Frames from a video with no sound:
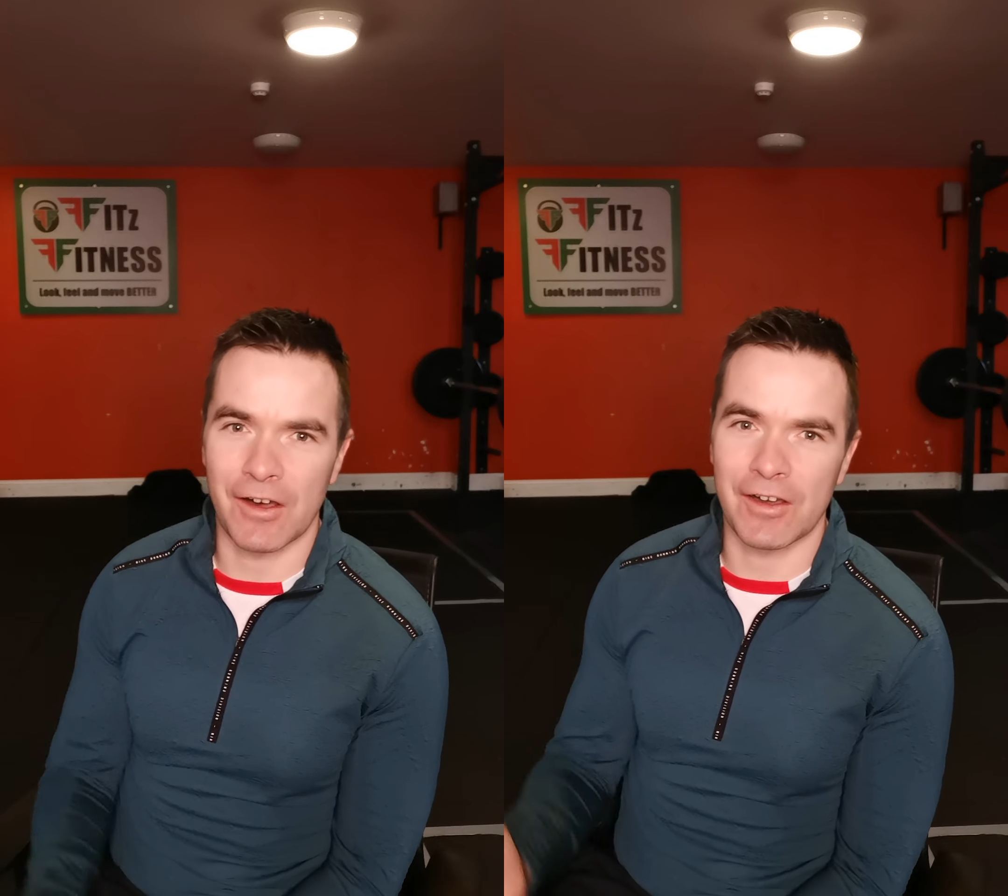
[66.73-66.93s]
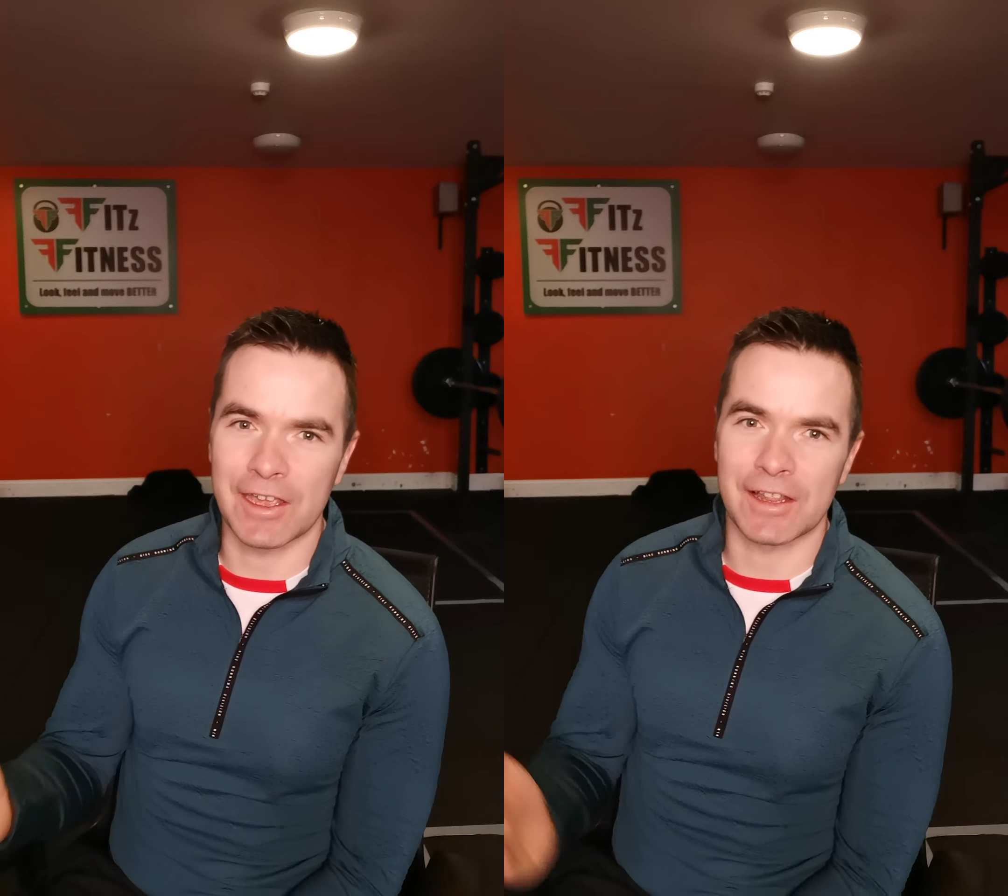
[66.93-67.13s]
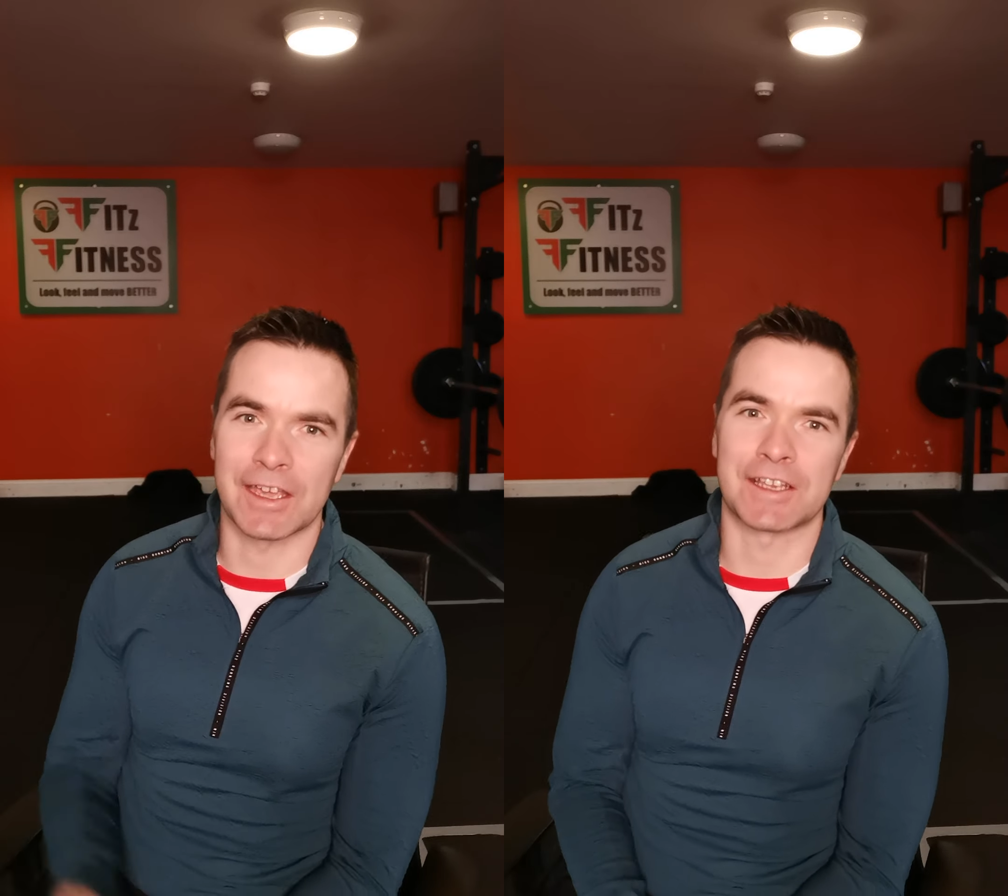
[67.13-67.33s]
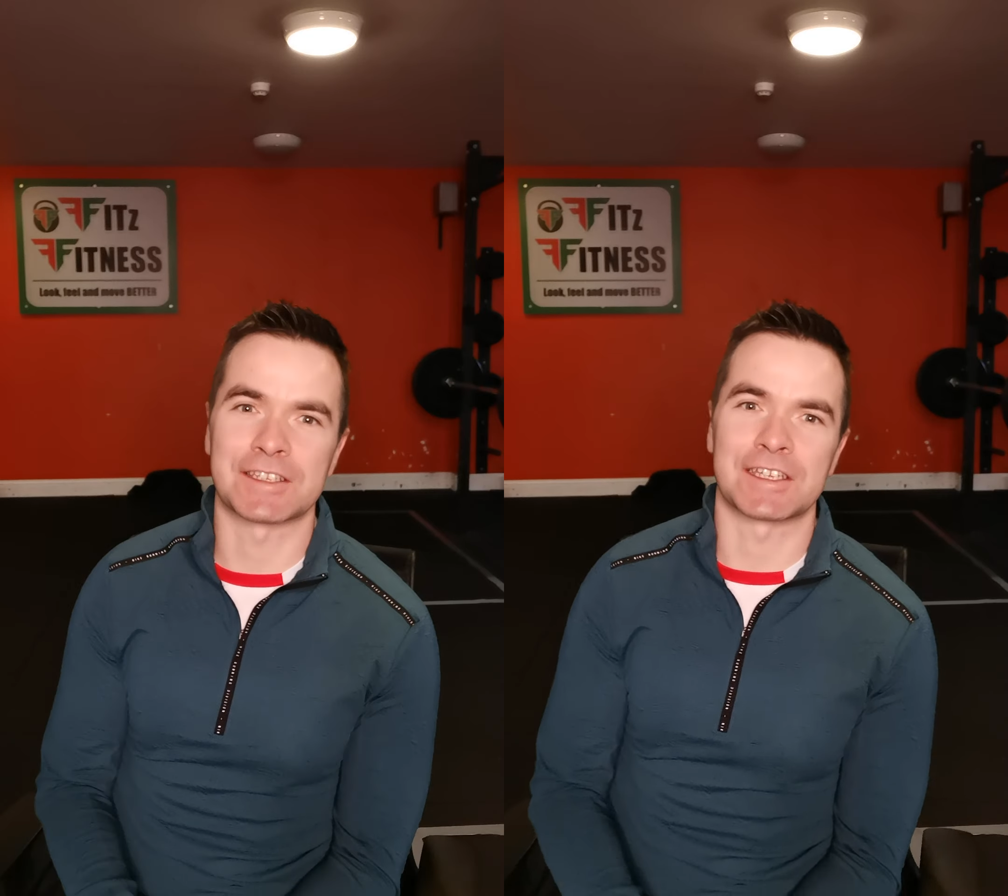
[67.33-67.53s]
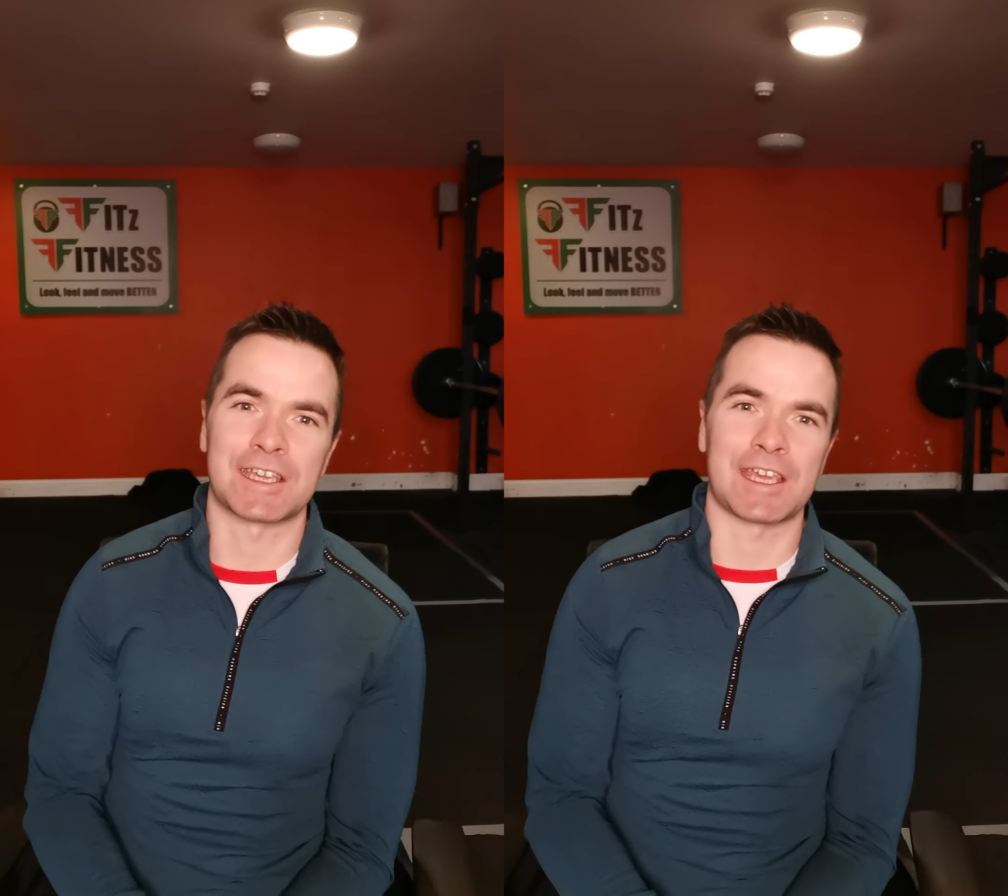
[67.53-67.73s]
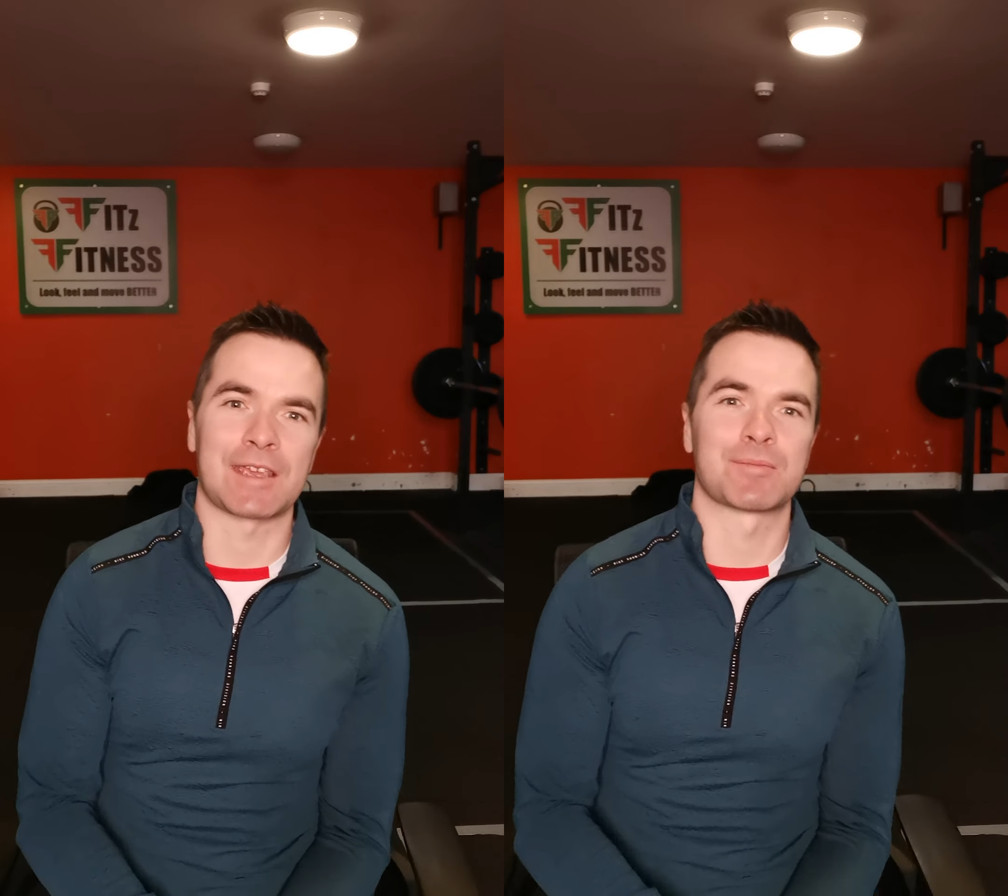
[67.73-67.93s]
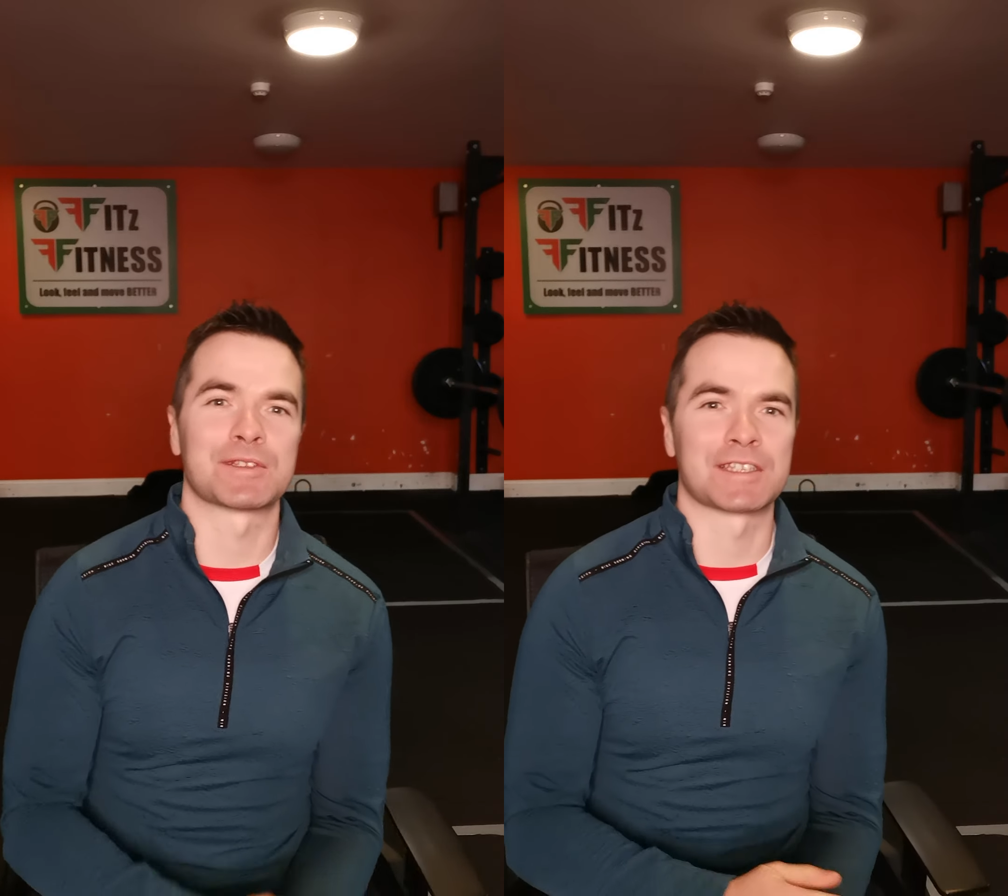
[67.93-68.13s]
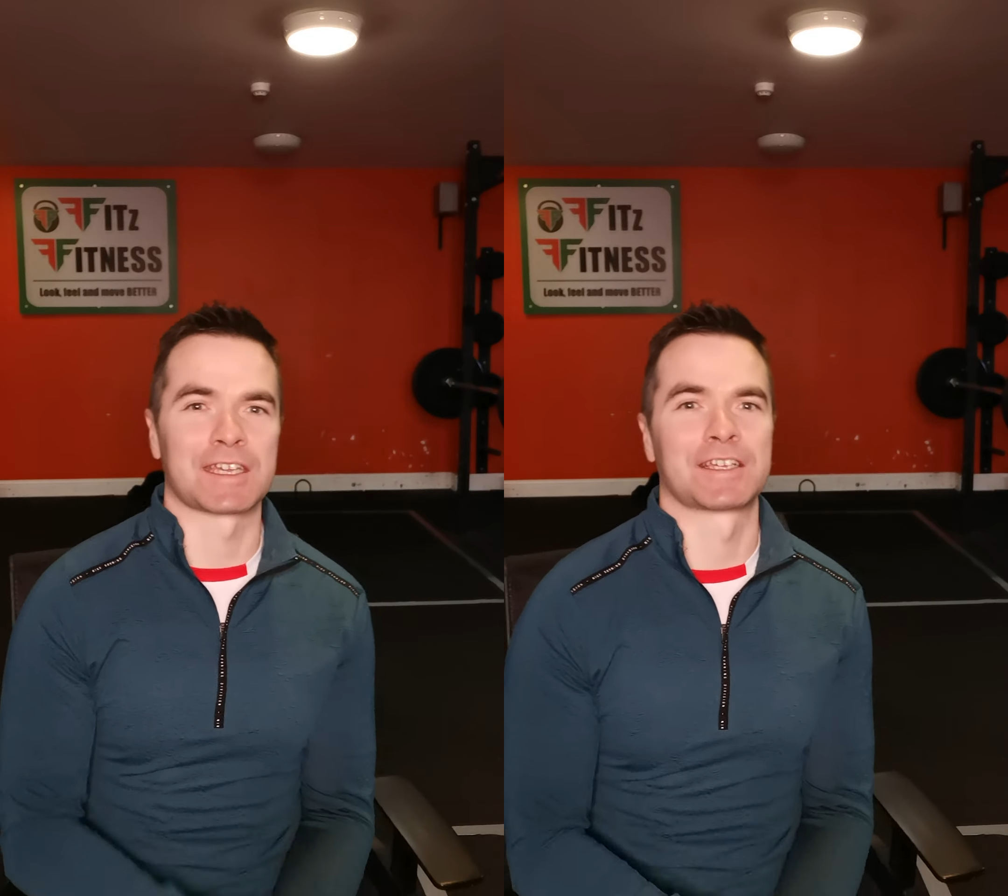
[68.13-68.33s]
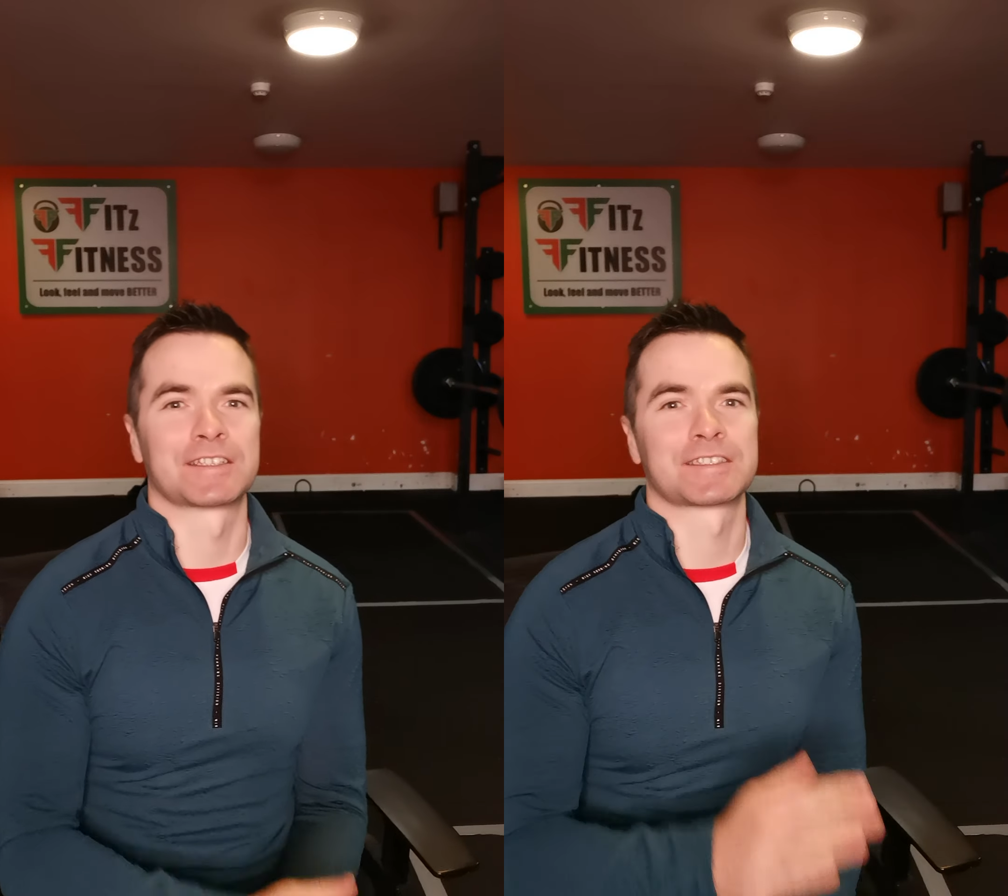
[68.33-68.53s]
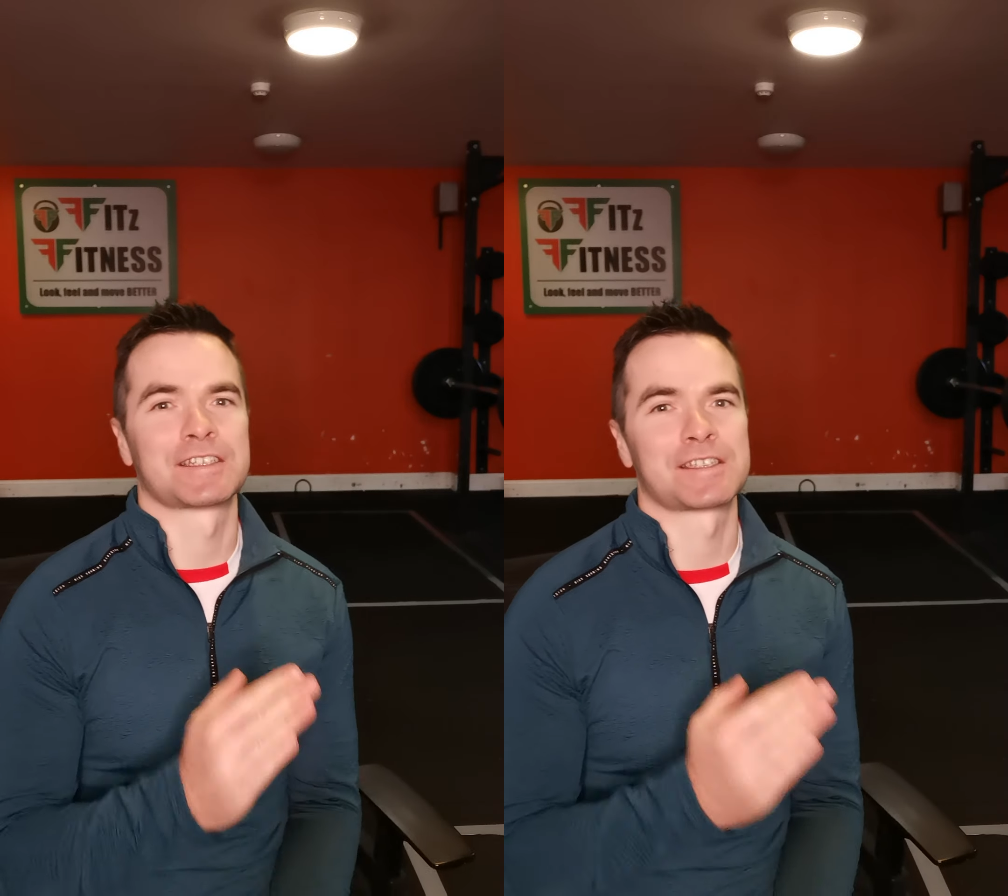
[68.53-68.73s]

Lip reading: I like to keep things